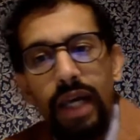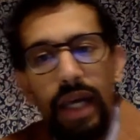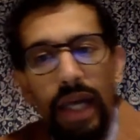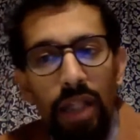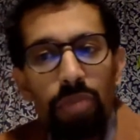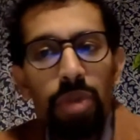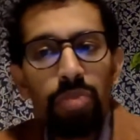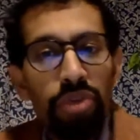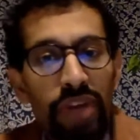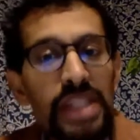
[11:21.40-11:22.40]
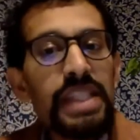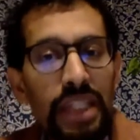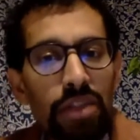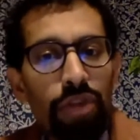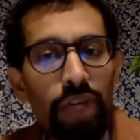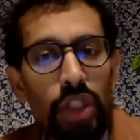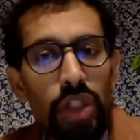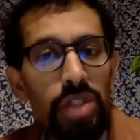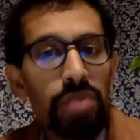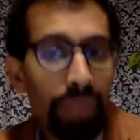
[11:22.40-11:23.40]
help in preventing
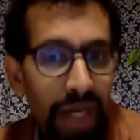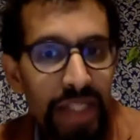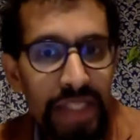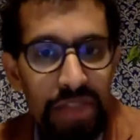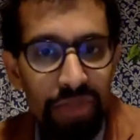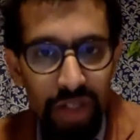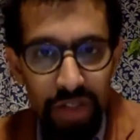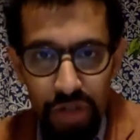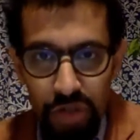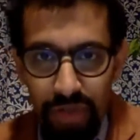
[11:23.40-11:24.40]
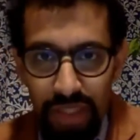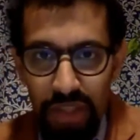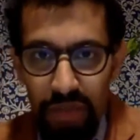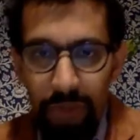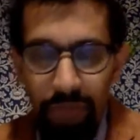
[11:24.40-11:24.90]
infections by these viruses or bacteria.